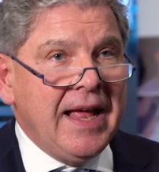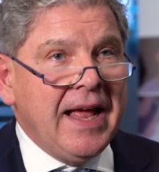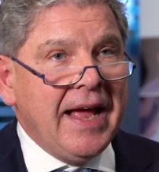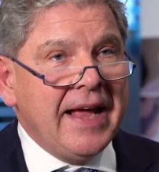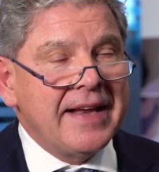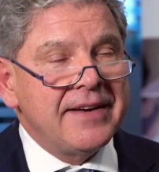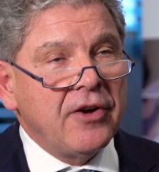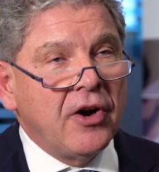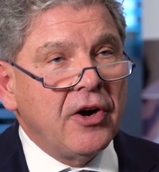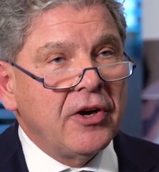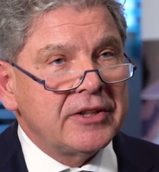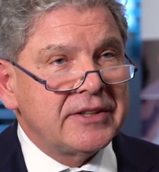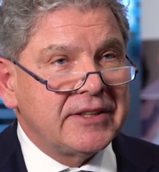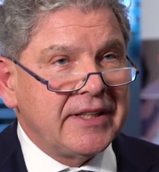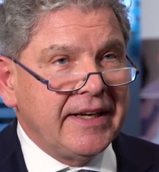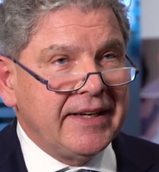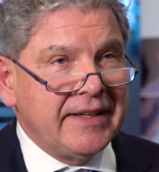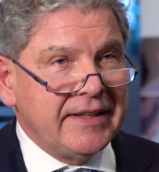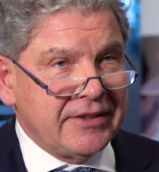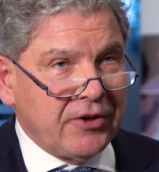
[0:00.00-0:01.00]
And all
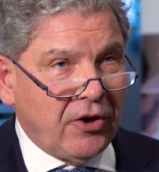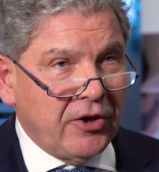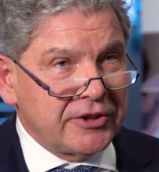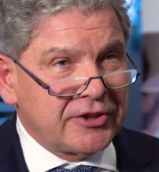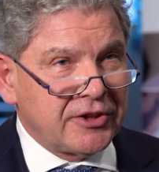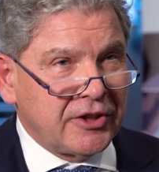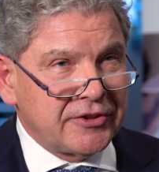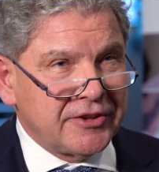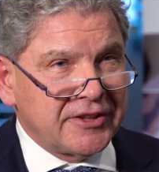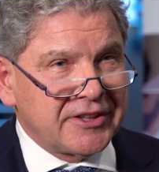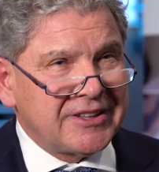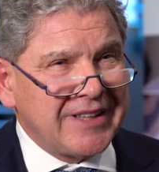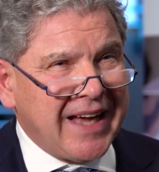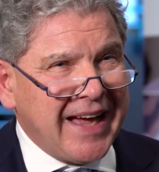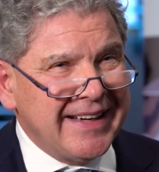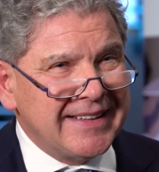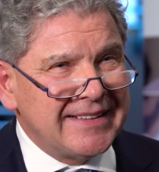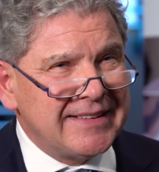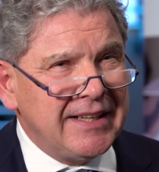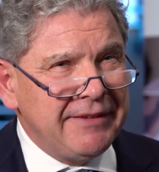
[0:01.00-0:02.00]
the, also the
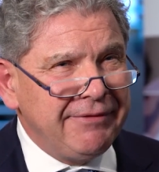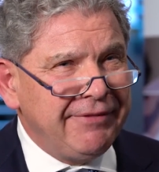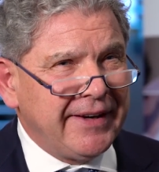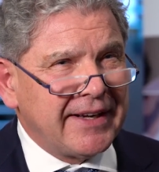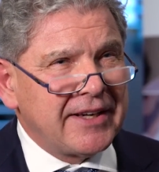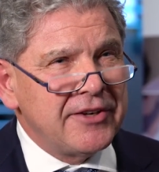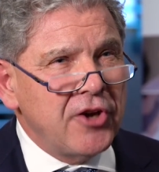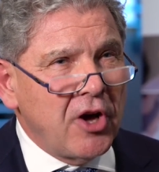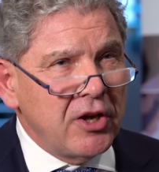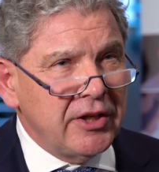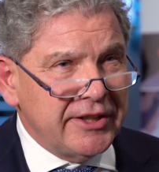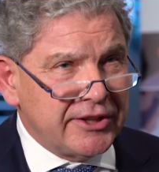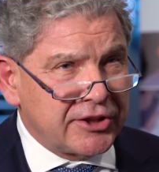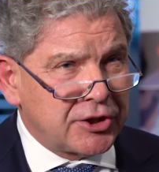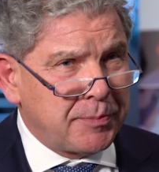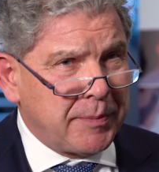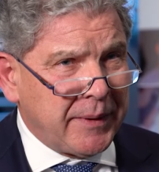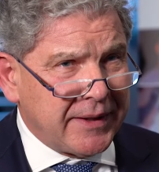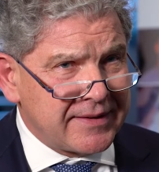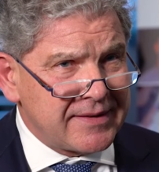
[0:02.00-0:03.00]
scientific
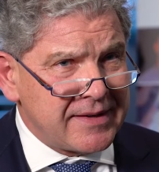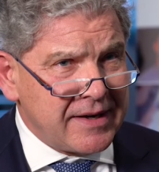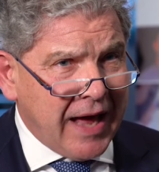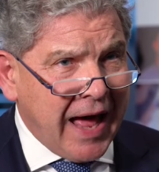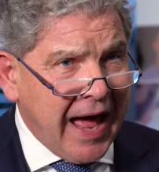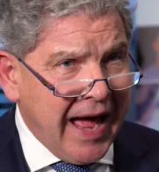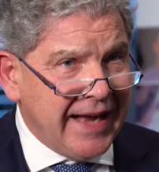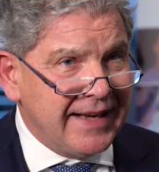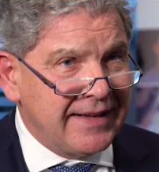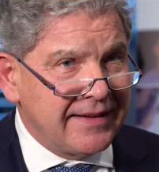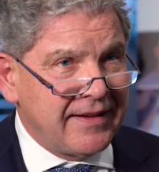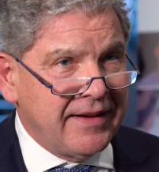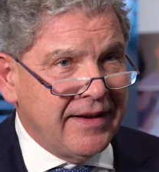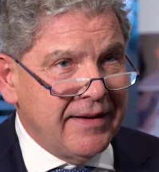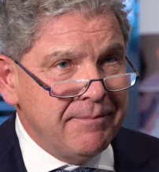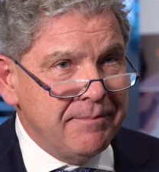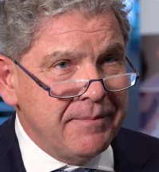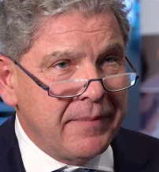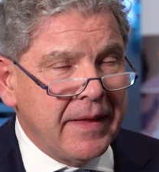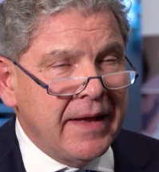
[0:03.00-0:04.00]
knowledge behind
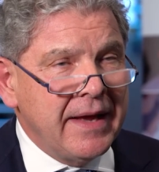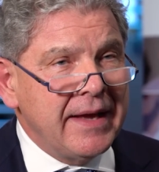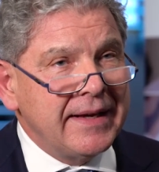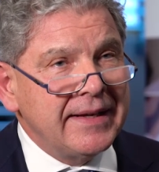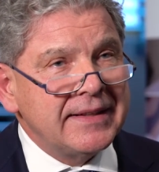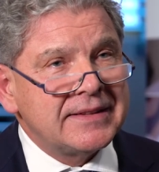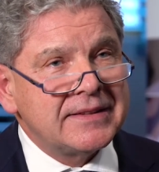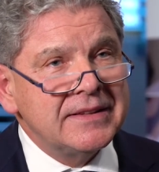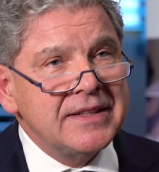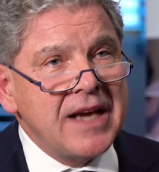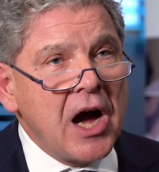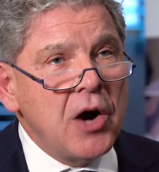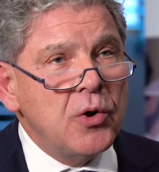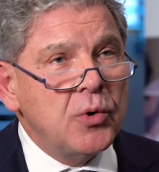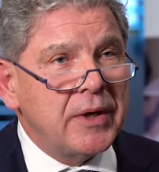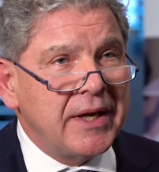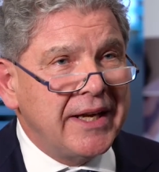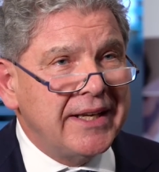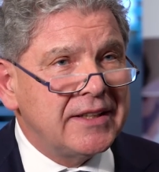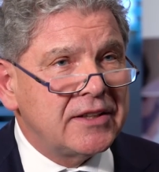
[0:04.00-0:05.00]
them is
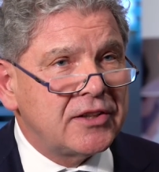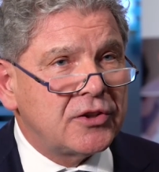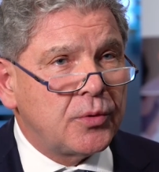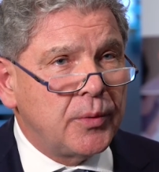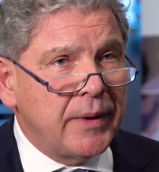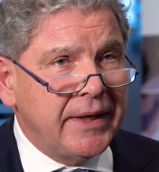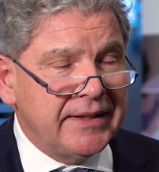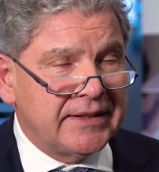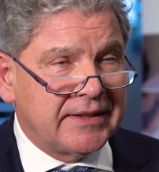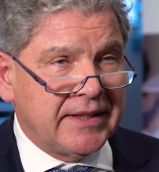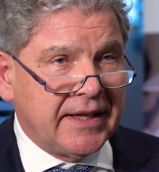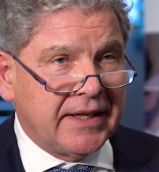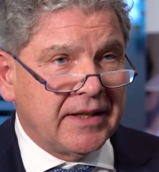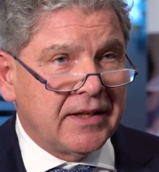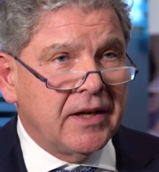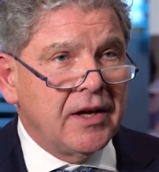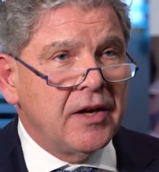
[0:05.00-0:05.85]
now increasing.